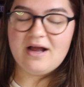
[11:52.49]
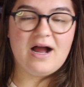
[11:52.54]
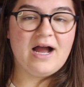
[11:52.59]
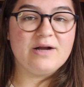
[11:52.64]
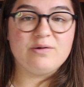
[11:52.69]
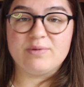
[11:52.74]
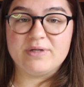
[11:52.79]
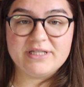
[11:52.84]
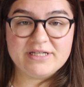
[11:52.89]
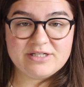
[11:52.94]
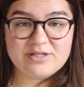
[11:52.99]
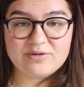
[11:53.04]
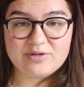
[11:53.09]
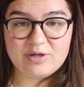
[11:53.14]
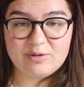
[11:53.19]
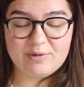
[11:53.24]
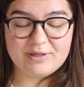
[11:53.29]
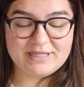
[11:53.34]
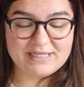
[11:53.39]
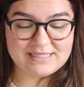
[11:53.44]
I really don't
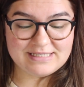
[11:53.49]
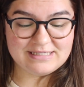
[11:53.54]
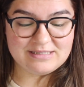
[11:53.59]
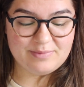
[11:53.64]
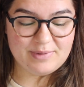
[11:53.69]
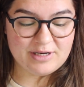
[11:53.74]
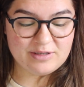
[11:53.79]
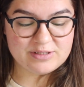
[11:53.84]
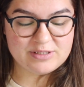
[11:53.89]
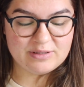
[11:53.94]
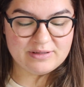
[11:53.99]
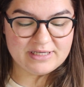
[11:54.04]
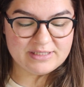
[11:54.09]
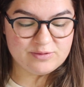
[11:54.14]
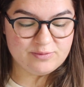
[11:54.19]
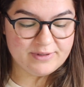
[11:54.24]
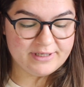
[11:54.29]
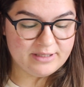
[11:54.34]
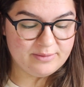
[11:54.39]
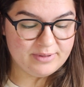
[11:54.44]
know what this is about, so
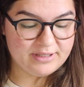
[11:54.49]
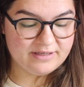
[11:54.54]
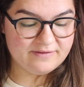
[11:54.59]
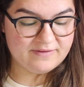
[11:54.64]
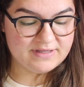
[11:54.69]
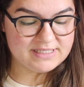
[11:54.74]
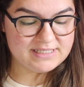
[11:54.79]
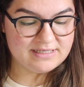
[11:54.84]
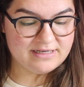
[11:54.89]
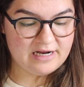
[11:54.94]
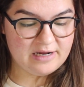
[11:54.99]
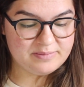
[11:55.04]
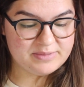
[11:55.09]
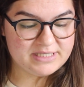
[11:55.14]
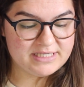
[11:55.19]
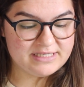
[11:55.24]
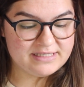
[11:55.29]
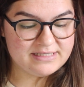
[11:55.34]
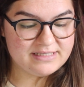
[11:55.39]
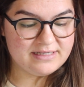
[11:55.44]
let's read a bit of the
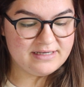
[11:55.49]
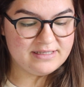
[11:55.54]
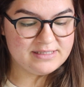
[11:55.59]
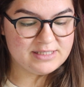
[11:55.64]
synopsis.